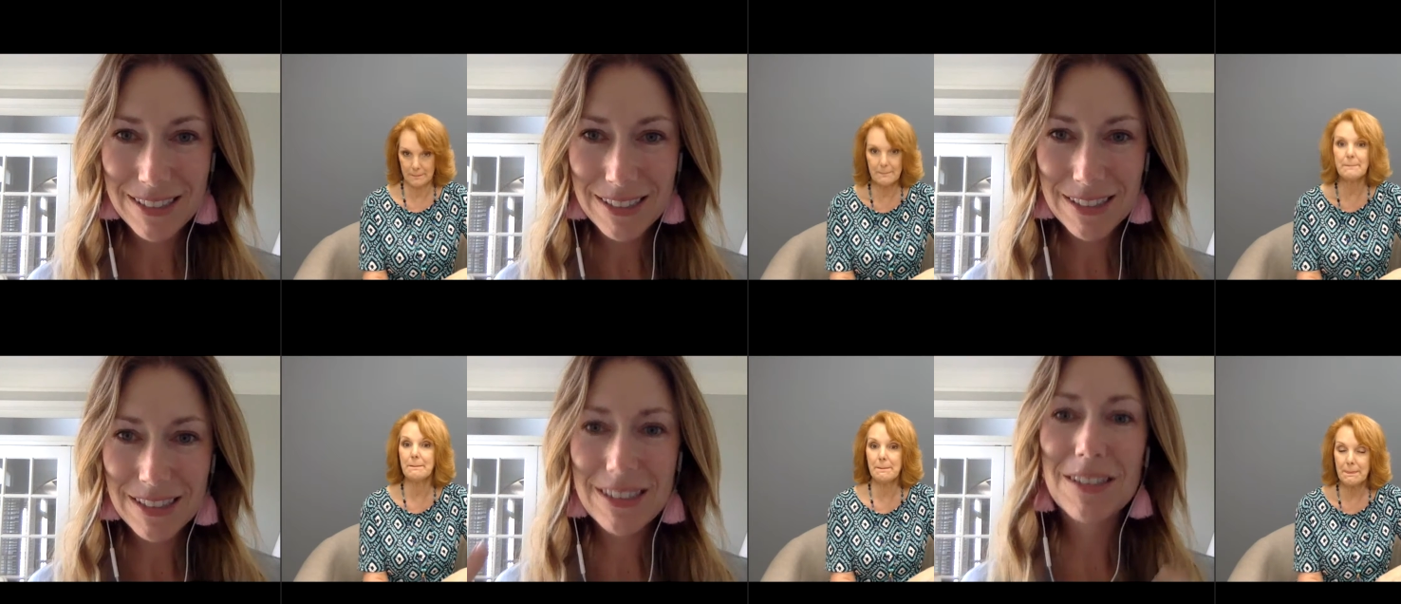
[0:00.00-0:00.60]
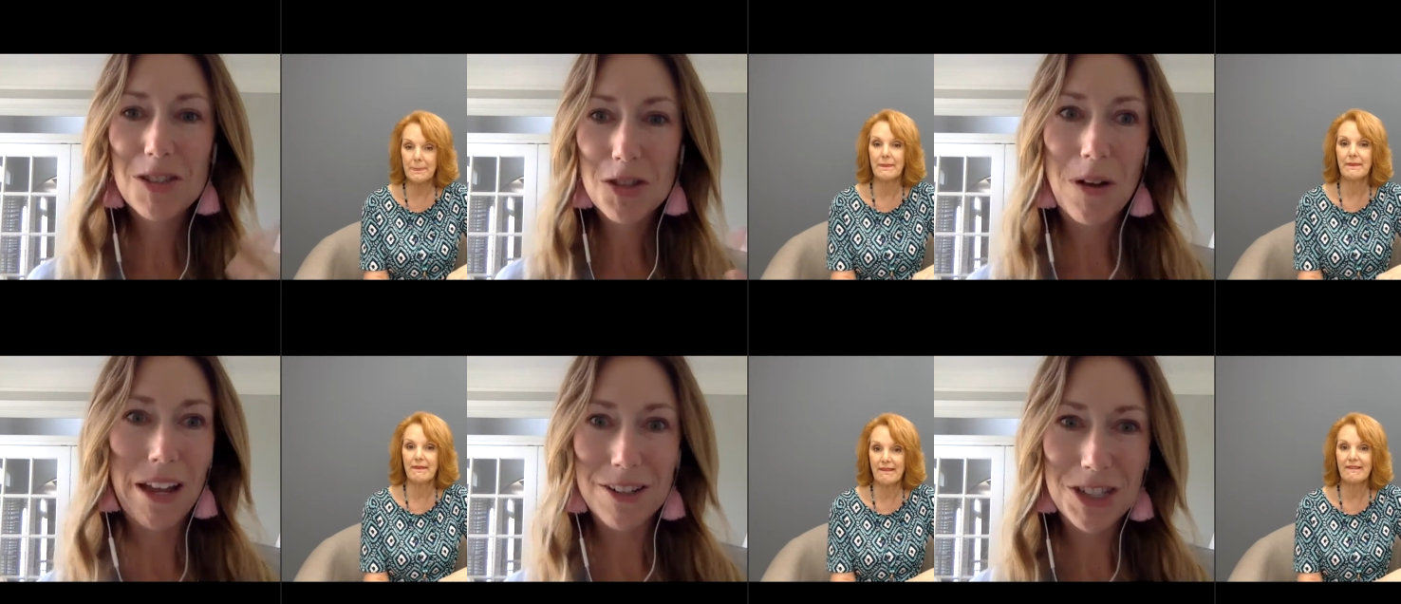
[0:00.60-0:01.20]
Speaker 1: mm-hmm.
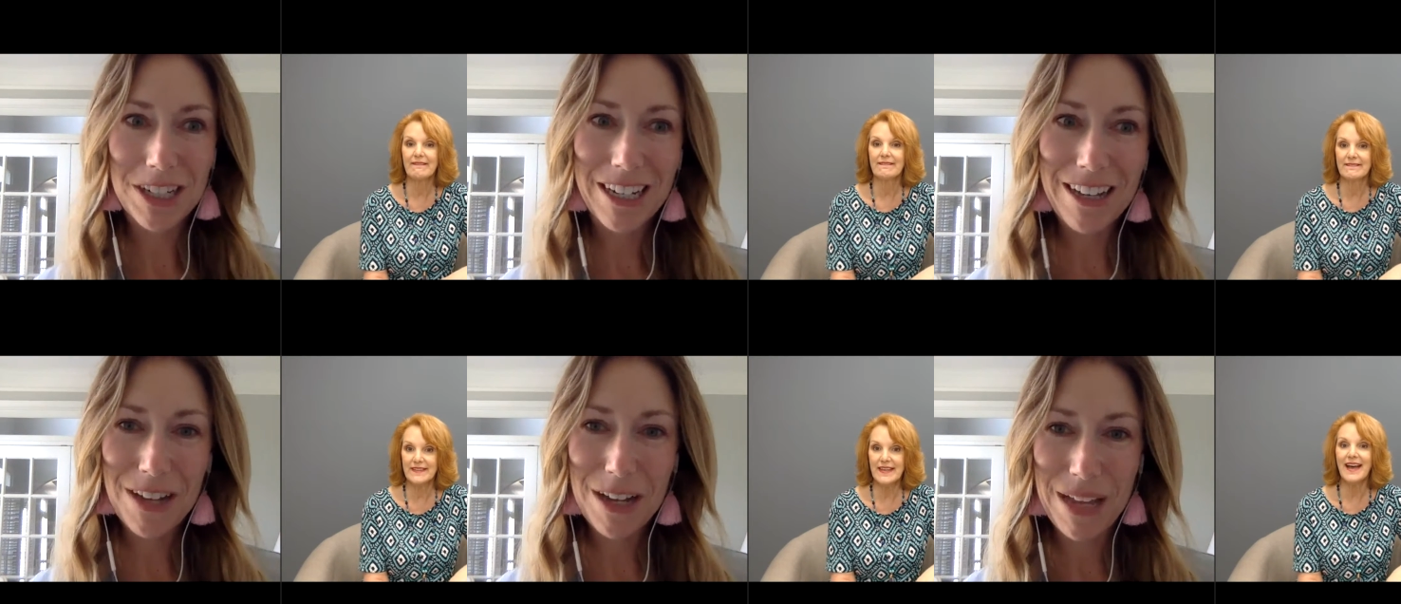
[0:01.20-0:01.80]
strategy, if yeah.